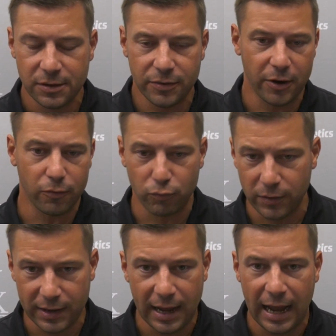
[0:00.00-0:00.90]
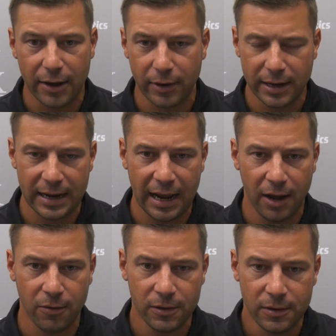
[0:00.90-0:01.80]
They're really hot right
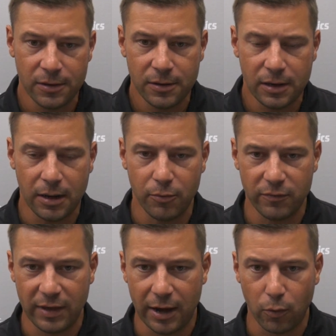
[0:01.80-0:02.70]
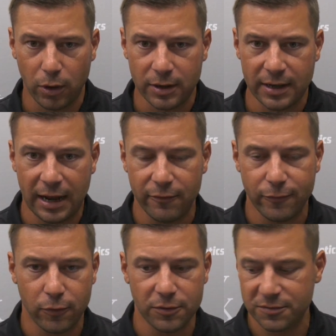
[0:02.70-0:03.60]
now. We've got our work cut out
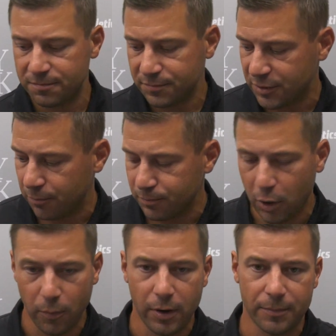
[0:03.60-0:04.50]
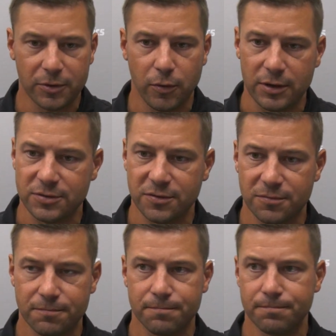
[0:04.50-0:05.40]
for us. So open up to questions.